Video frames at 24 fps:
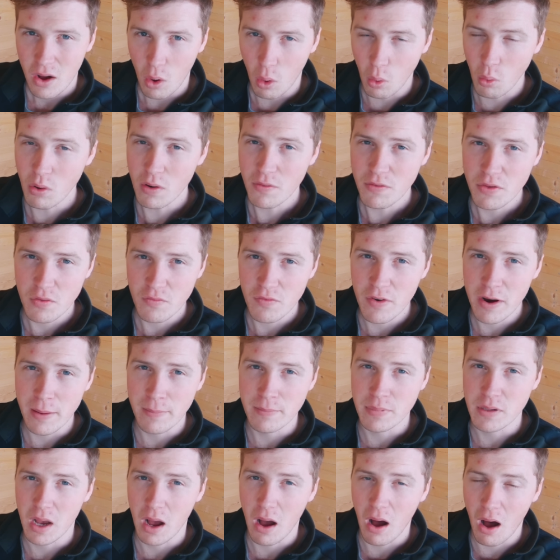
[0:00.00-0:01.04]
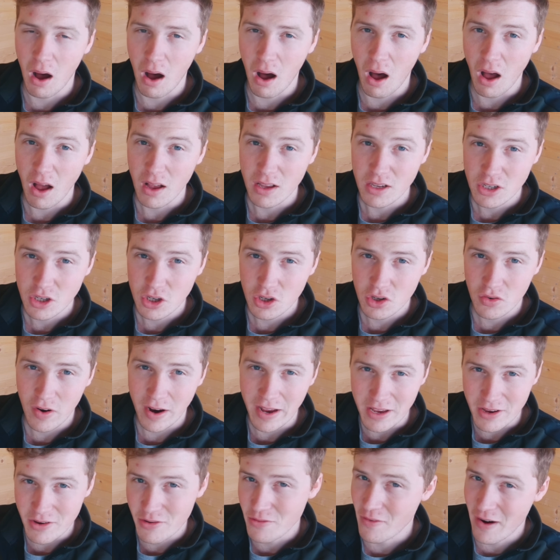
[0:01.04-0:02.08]
All of the ribs are
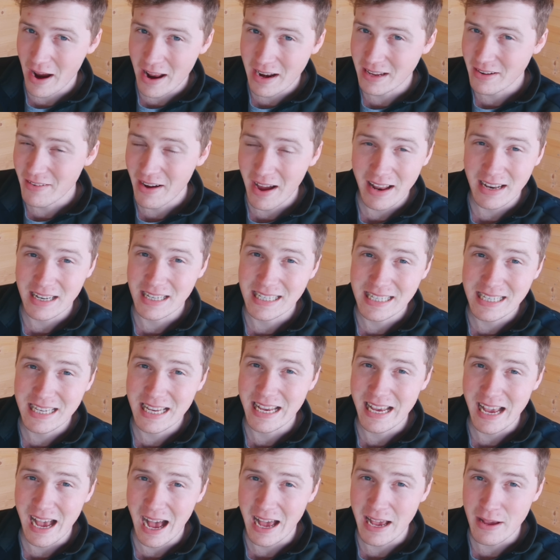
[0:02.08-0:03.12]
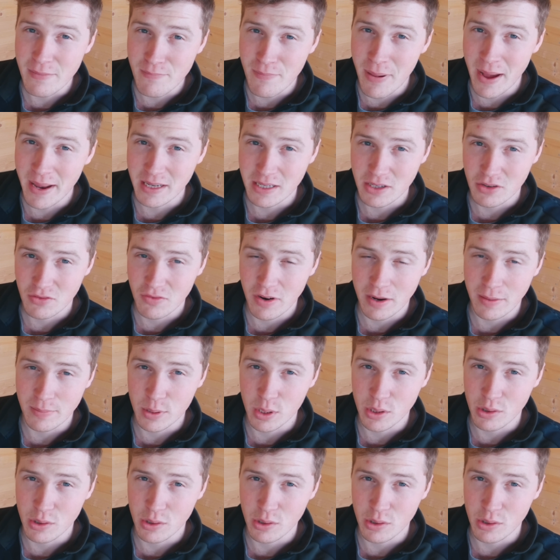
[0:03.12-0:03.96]
straight. You rarely see a bent rib.